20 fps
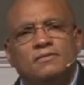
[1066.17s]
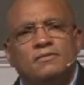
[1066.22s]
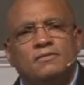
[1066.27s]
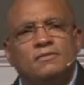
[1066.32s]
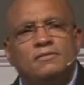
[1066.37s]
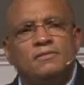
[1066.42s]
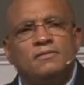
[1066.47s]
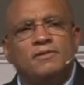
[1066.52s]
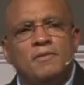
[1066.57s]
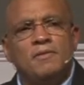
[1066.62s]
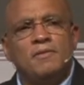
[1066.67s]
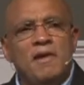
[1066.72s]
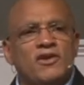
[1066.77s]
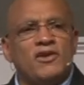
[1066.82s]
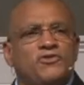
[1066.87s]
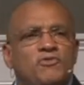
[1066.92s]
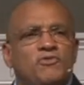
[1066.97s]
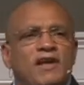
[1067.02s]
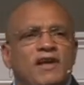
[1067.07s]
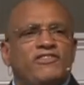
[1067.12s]
The
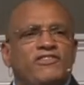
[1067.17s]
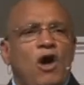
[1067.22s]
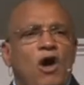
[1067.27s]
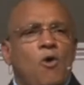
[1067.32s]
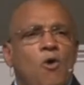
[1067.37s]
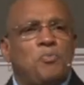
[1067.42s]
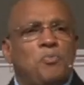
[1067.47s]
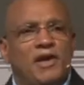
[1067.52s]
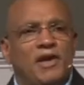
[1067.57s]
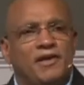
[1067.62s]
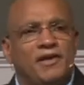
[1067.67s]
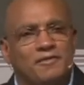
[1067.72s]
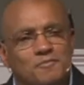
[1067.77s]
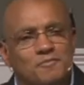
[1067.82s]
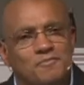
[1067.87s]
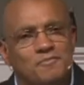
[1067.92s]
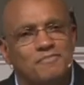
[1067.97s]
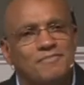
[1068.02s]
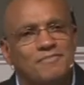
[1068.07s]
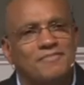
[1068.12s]
ministry is open.
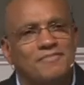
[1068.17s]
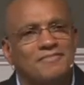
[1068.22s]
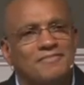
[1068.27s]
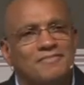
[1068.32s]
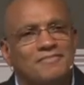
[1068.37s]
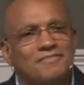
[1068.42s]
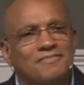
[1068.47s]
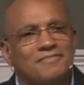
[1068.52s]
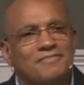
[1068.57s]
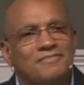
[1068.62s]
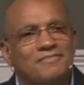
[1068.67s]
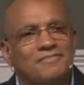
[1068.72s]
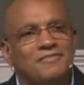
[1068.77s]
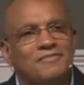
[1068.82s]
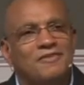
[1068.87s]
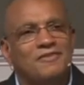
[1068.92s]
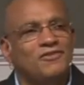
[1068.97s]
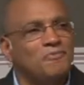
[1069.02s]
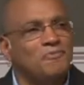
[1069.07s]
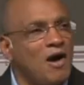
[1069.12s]

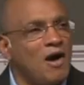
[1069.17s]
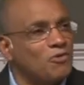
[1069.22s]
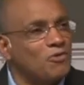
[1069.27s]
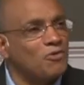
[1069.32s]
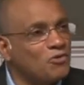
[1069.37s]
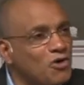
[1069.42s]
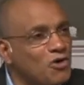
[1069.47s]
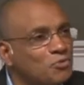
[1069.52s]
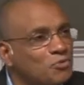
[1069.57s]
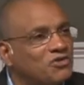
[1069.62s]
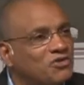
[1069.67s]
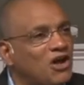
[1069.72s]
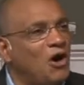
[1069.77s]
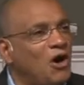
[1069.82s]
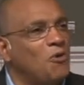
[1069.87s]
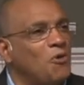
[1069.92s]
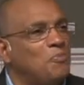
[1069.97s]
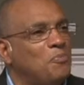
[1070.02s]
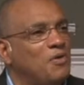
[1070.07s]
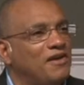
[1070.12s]
Small groups are
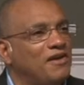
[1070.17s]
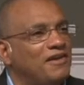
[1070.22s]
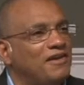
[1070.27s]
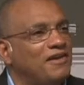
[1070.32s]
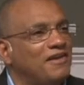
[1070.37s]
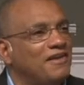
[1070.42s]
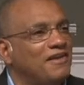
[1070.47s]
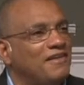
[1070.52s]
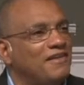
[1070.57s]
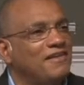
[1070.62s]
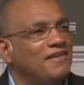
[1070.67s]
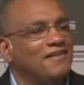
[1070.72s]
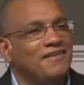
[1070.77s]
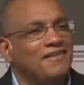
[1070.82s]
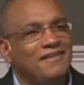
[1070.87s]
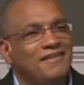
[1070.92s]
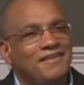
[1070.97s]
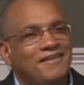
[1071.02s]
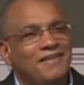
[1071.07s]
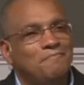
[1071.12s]
open.
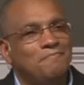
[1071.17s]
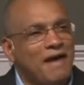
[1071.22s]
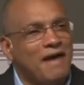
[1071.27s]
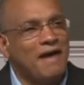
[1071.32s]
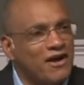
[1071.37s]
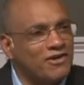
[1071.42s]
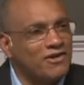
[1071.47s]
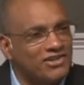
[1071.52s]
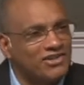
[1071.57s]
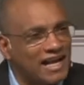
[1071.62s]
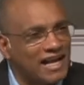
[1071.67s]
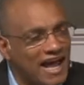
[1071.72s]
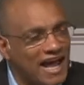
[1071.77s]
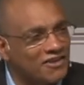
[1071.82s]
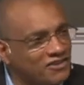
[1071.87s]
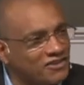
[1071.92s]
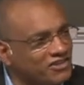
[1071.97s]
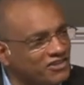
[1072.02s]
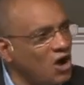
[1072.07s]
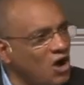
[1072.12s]
Marriage class
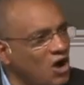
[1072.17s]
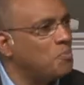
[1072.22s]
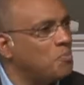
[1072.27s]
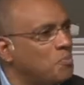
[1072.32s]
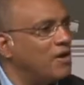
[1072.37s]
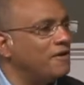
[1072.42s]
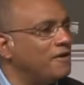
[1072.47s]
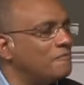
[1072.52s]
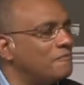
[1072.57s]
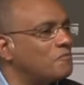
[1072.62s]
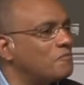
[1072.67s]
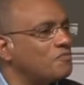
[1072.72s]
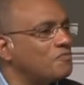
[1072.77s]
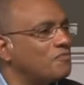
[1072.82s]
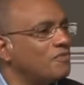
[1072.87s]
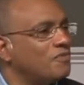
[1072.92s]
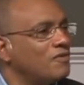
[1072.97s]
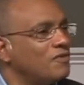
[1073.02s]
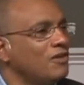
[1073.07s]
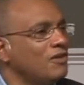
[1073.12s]
is open.
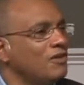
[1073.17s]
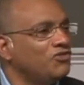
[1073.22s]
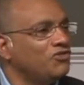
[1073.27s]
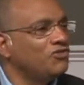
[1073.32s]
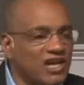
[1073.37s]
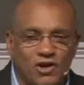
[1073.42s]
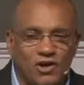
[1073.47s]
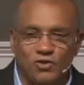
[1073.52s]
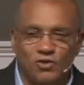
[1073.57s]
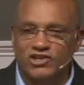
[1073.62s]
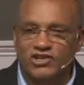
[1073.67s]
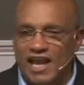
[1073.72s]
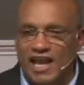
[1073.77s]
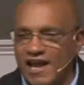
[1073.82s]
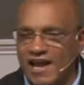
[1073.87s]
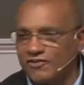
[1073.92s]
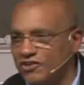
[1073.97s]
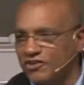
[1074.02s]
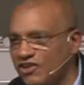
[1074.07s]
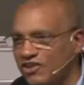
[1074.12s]
Singles
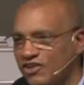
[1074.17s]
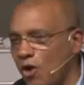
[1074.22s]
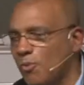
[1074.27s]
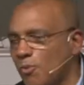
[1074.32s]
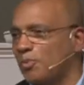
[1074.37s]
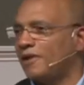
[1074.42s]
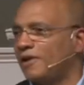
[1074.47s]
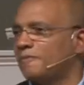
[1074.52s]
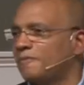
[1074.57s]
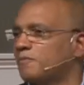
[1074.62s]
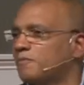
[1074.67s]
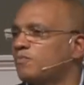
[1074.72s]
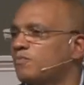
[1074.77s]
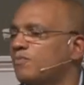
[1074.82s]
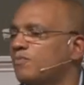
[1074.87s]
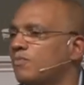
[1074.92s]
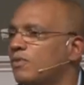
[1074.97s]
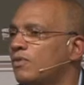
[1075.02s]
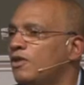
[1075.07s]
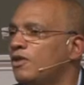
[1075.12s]
class is open.
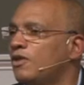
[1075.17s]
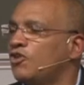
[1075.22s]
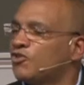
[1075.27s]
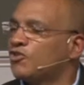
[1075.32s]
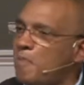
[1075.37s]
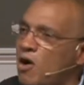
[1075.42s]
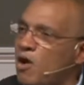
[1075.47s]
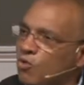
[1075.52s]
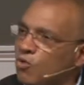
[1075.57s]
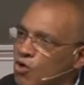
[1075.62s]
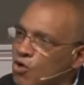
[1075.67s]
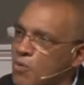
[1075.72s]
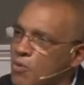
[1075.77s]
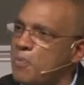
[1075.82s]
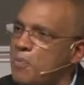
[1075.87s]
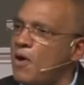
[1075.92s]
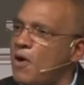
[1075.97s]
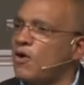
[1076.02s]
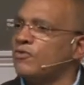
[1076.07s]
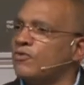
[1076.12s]
Small group
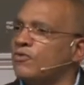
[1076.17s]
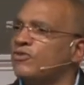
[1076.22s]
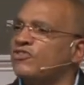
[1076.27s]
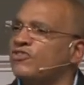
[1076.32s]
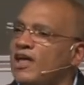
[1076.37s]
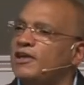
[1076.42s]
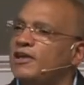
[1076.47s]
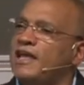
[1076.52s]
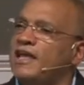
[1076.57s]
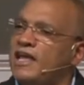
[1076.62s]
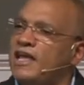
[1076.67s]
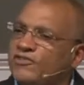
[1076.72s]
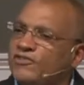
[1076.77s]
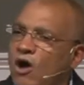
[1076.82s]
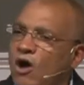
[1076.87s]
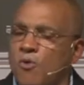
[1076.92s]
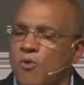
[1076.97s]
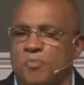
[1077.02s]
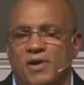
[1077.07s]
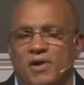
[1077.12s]
on Sunday is
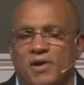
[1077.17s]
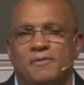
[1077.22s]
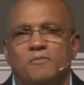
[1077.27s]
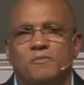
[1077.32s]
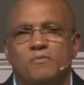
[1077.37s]
open.